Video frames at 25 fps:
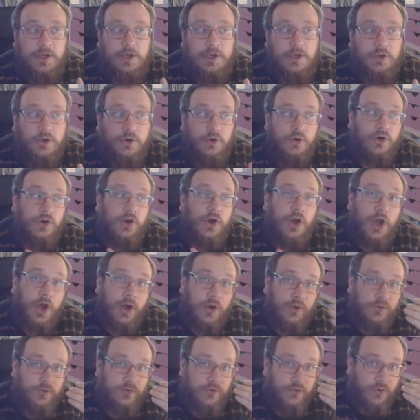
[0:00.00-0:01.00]
you've got to
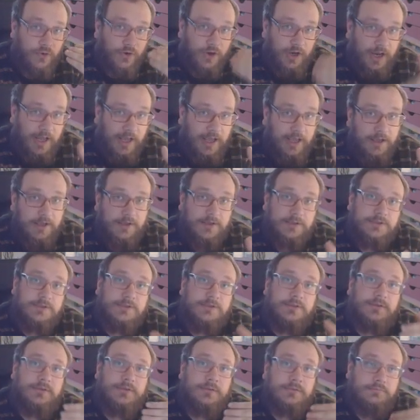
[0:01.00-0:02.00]
go through
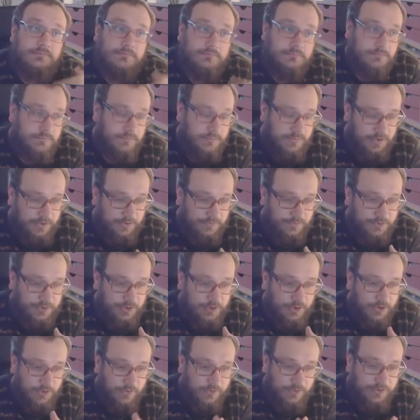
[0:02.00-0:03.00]
layers of
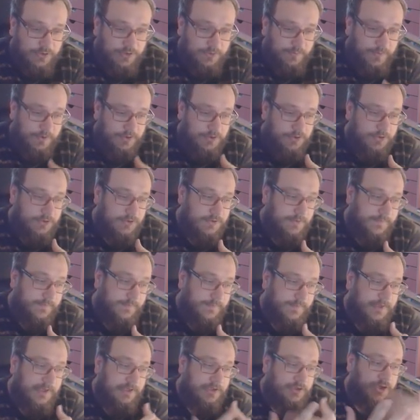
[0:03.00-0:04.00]
security measures.
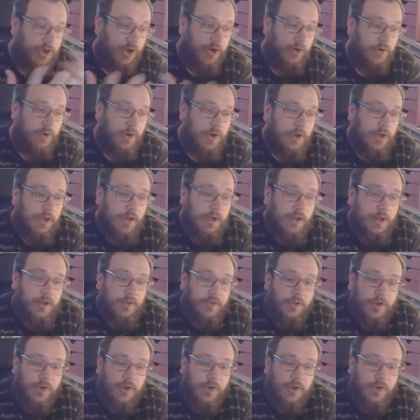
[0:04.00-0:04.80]
So the